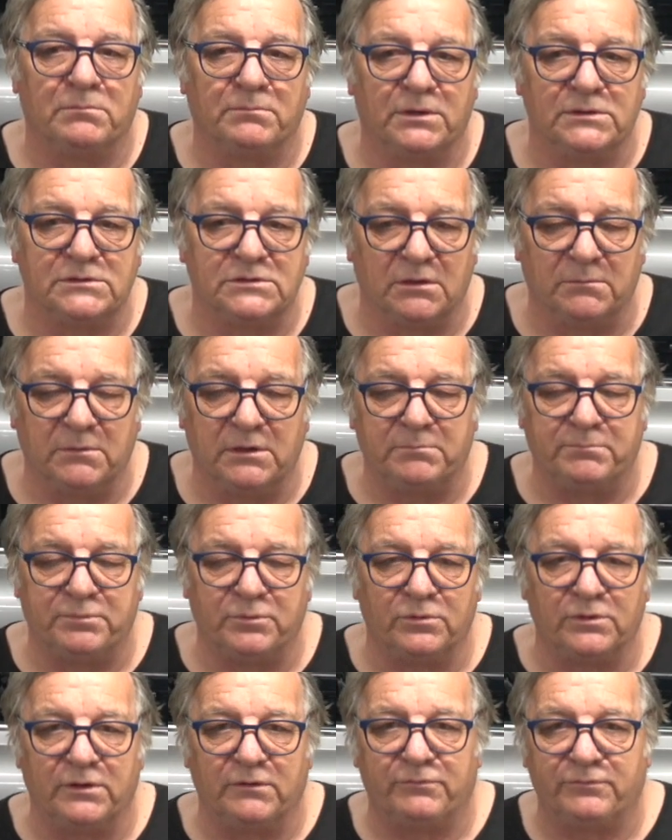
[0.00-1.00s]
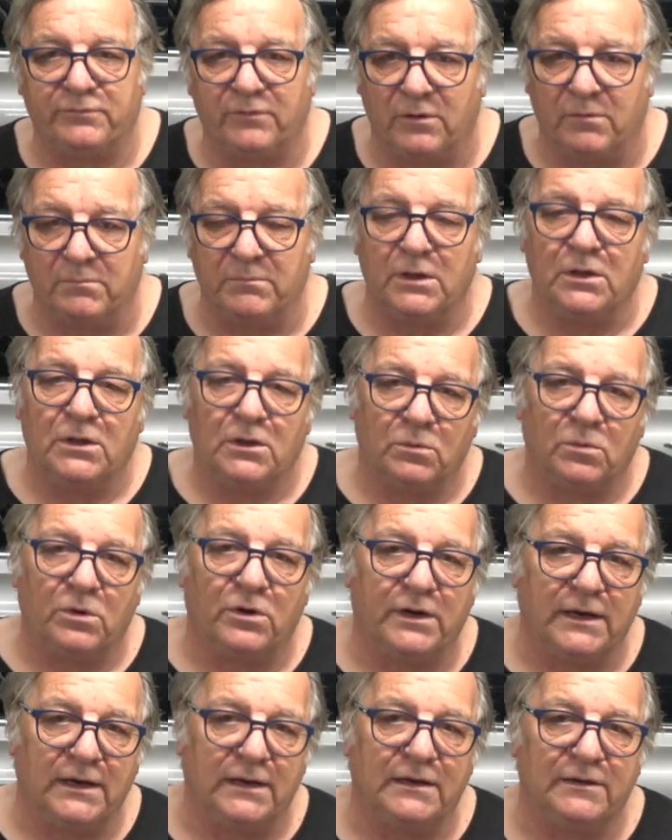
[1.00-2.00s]
By the time I brought it from where
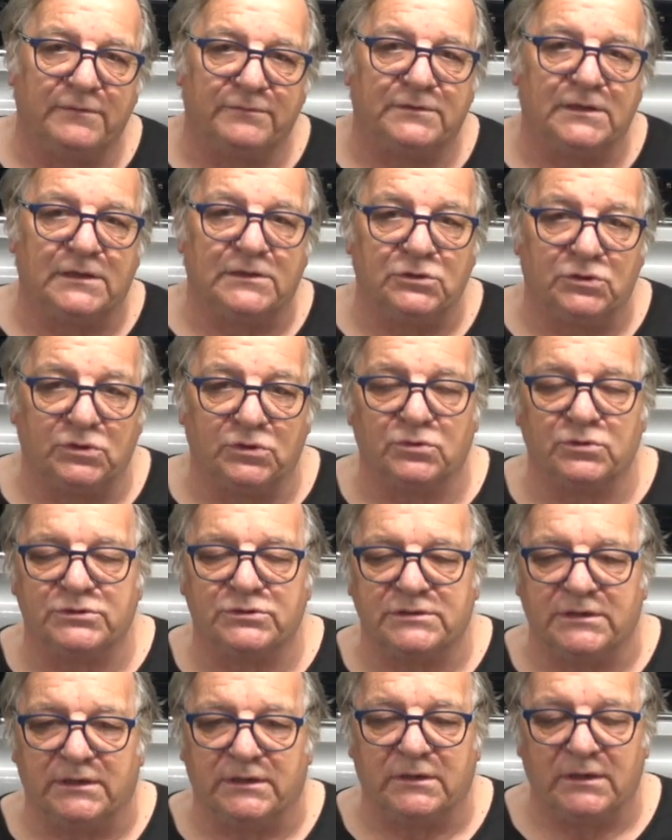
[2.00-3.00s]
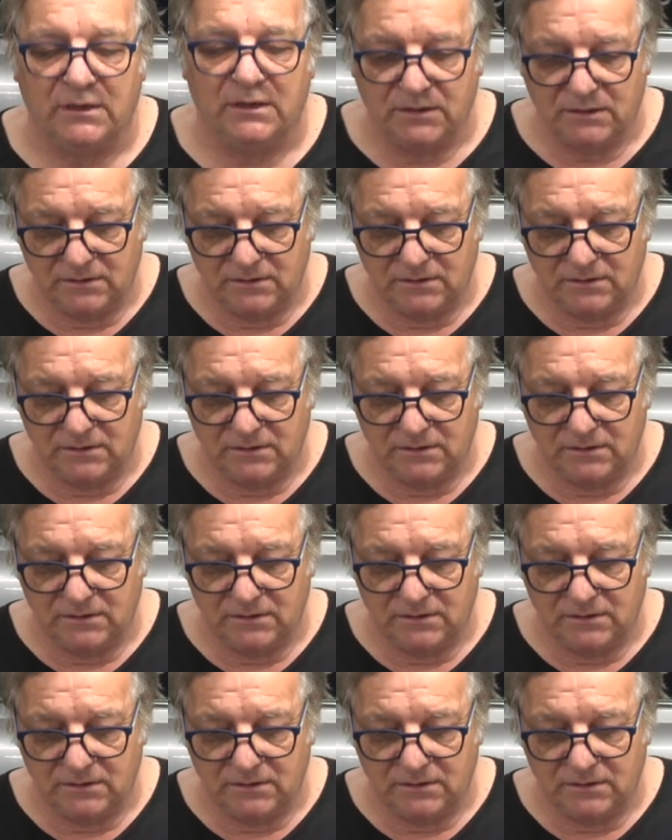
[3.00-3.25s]
he lived in Dorset,